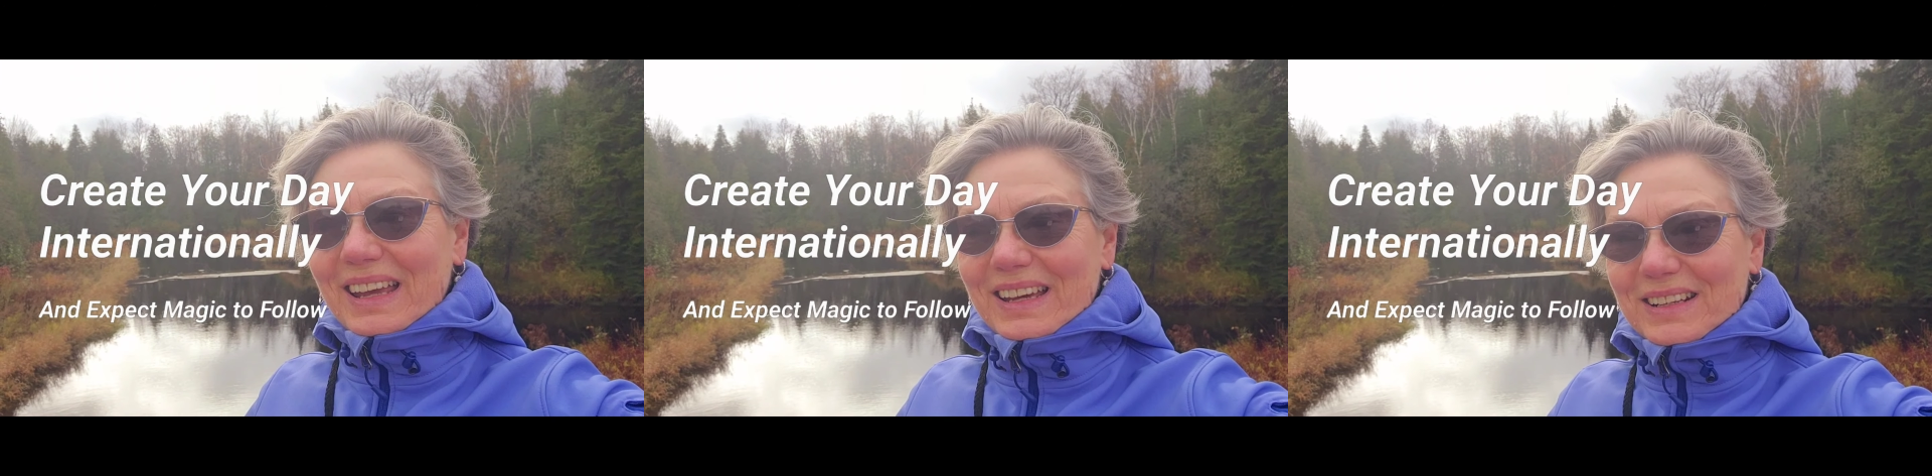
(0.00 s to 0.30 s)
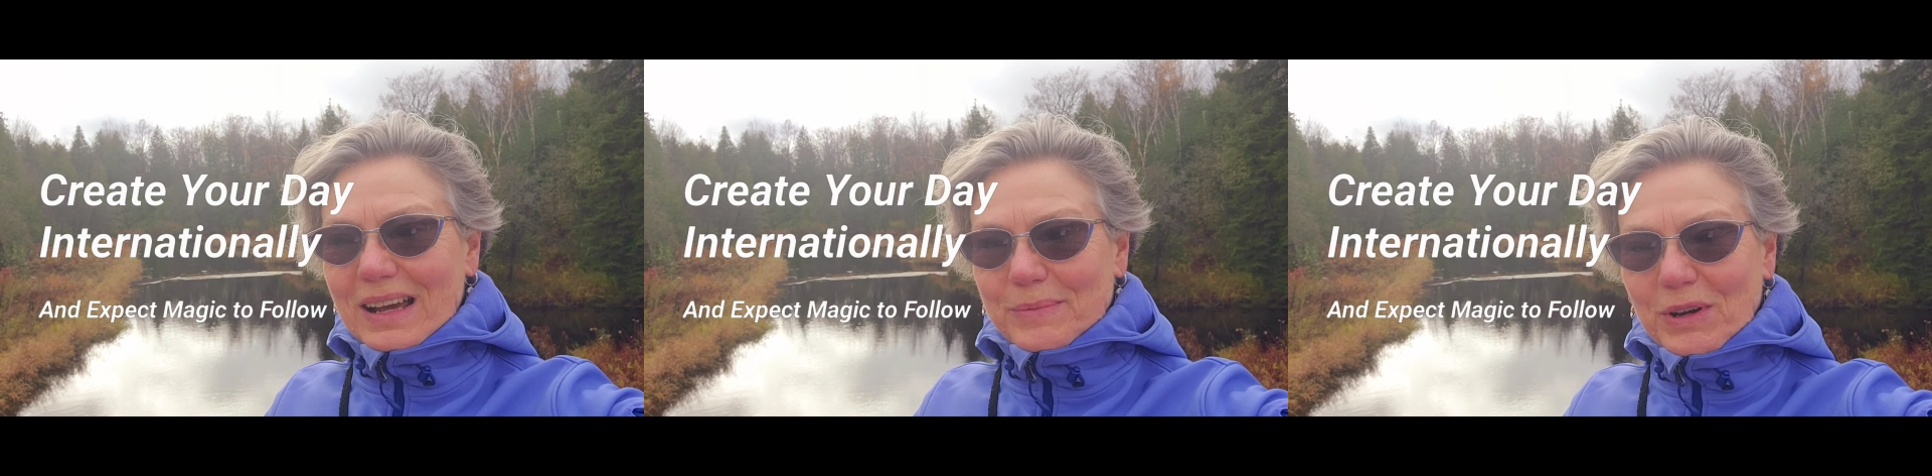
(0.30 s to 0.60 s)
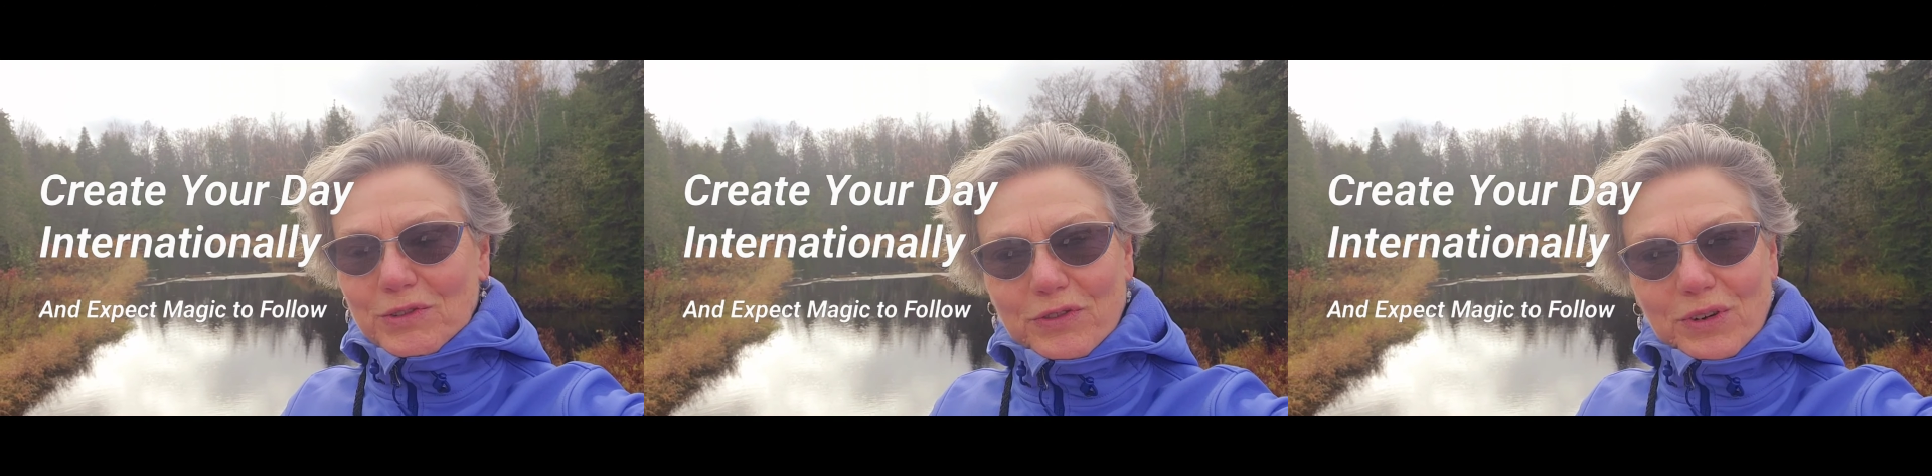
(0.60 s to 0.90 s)
and I'm
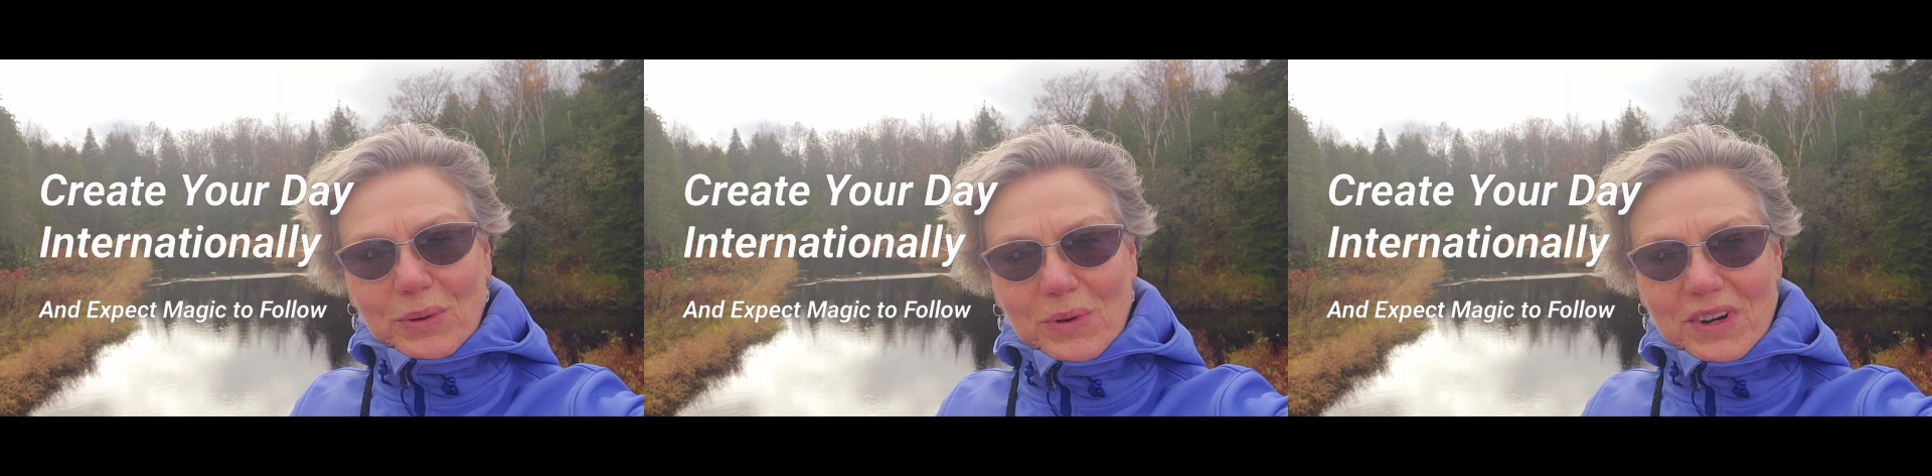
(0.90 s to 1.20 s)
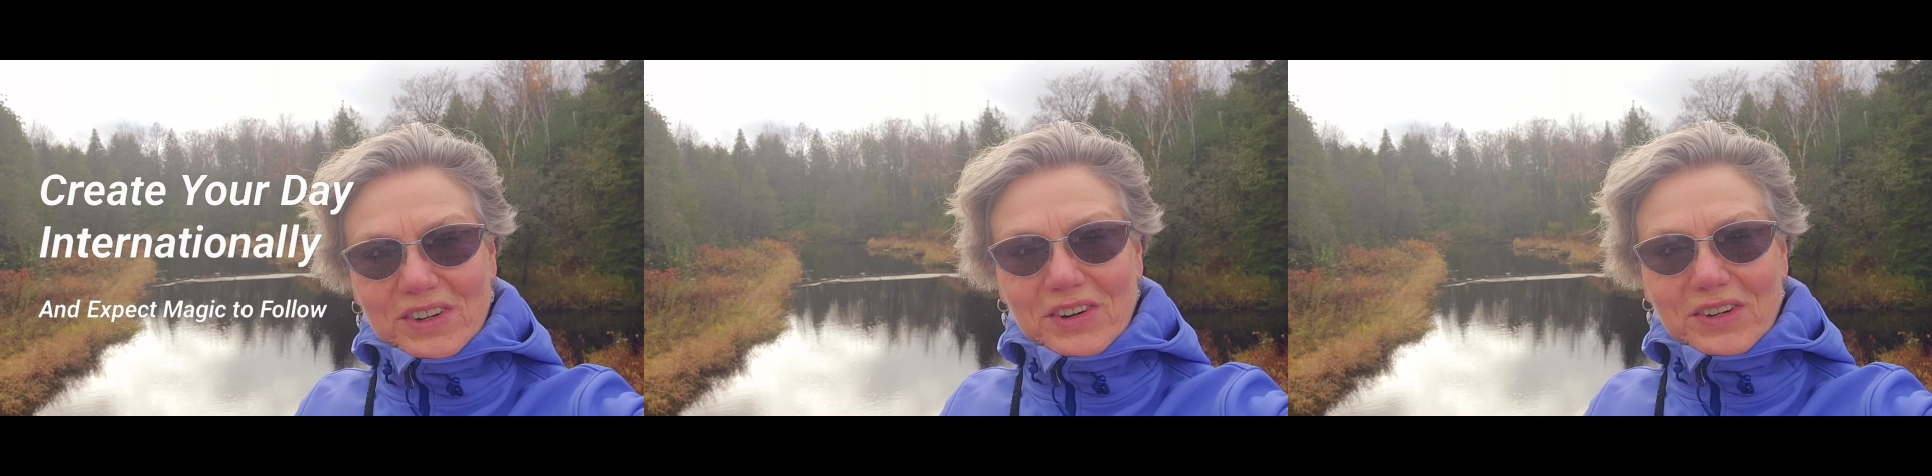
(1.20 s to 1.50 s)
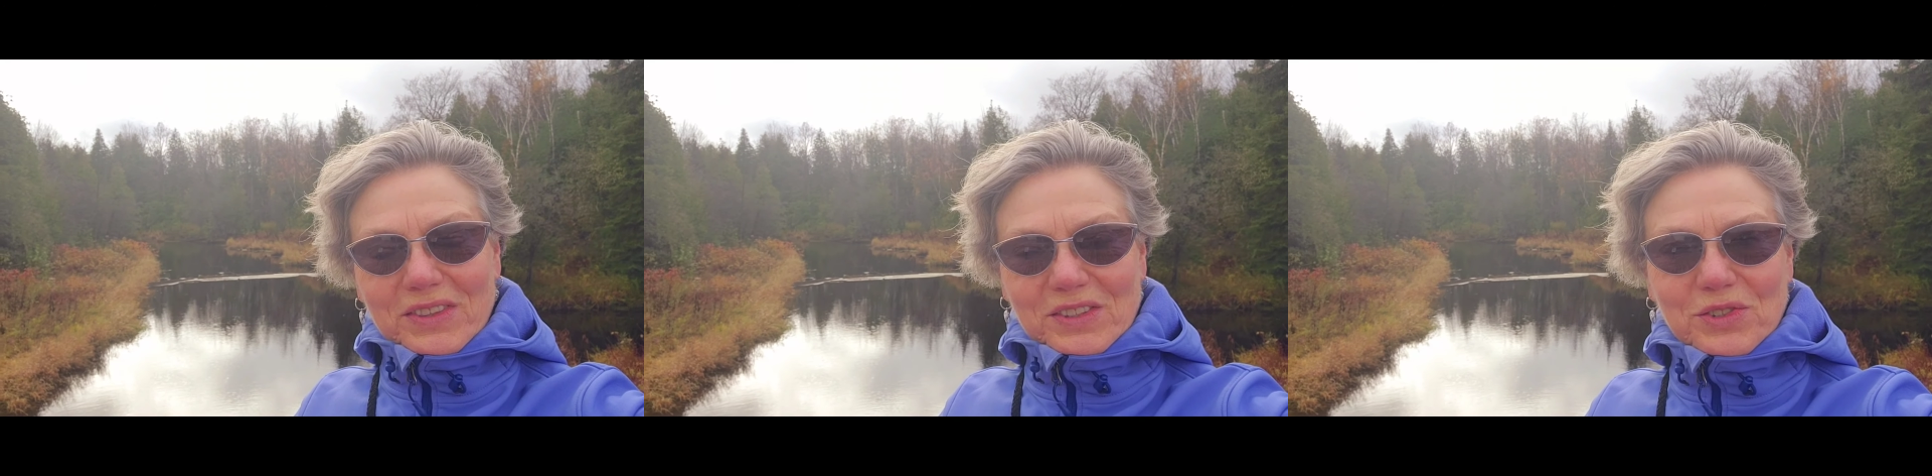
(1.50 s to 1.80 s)
out for a walk on